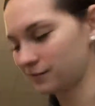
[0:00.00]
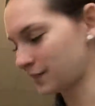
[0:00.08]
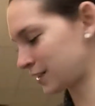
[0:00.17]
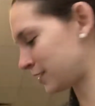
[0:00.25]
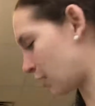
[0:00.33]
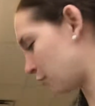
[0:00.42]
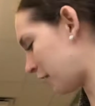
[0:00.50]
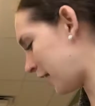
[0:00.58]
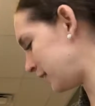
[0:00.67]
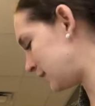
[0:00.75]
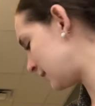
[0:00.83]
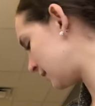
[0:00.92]
That's not
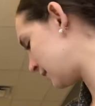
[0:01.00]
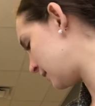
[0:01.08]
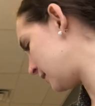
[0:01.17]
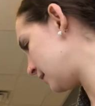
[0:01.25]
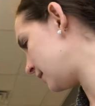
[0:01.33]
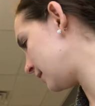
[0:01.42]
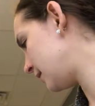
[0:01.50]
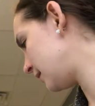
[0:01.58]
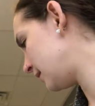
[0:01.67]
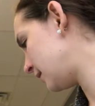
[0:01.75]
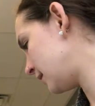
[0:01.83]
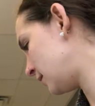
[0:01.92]
right.
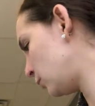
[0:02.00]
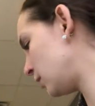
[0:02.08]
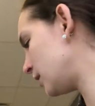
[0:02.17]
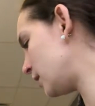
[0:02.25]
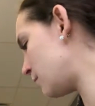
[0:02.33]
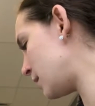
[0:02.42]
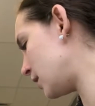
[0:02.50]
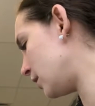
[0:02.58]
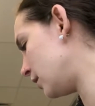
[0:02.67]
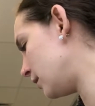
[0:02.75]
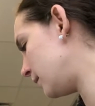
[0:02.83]
We're in the middle.